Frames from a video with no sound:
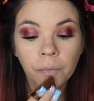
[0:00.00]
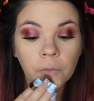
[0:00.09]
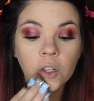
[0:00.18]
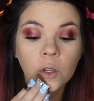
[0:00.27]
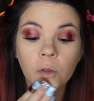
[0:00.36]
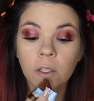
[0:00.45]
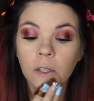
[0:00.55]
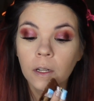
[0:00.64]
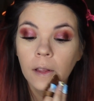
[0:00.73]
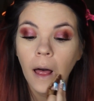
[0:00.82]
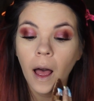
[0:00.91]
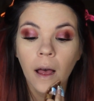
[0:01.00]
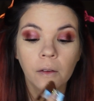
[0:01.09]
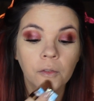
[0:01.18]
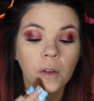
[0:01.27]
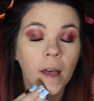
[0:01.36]
She was still
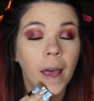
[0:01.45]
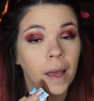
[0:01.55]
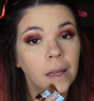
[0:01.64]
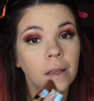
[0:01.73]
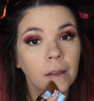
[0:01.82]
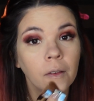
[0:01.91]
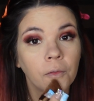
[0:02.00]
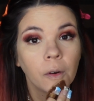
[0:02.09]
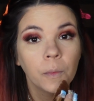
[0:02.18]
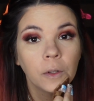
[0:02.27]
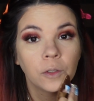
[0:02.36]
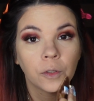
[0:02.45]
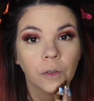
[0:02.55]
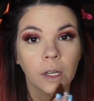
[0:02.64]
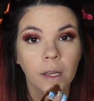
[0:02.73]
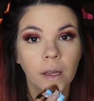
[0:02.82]
alive, hanging from the
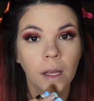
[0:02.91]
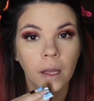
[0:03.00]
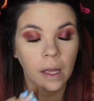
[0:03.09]
tree